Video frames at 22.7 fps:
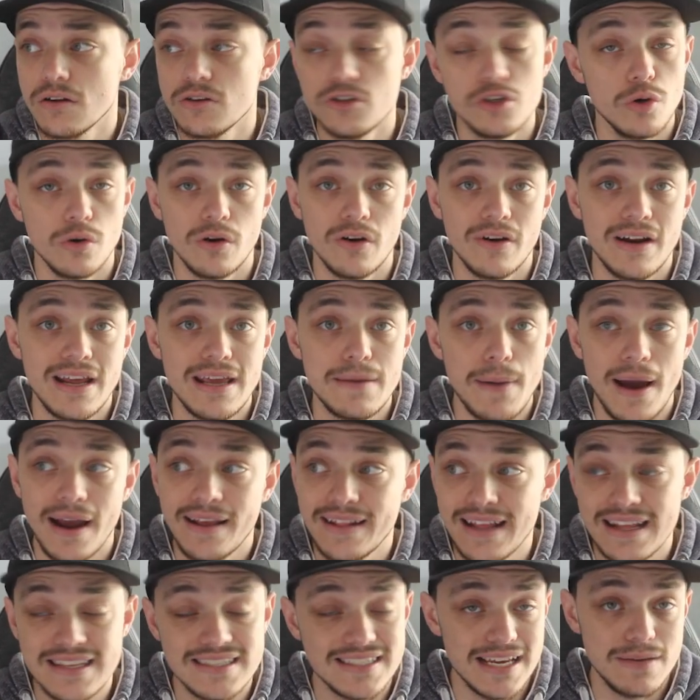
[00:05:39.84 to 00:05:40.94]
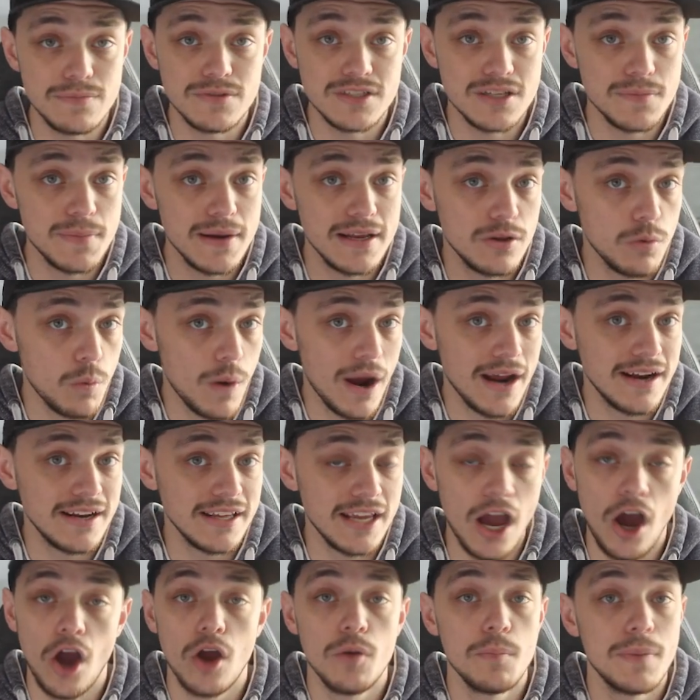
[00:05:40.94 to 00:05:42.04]
Do it on eBay. That seems to be the way to
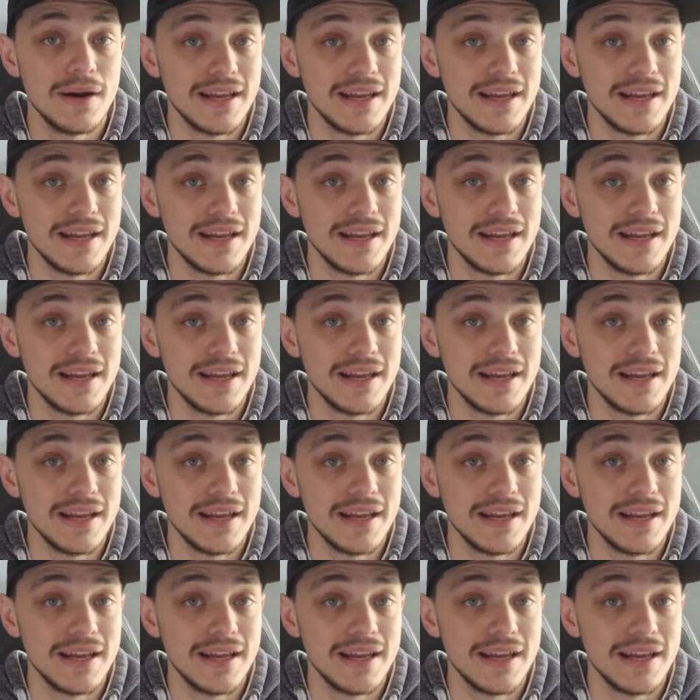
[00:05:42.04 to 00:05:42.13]
go.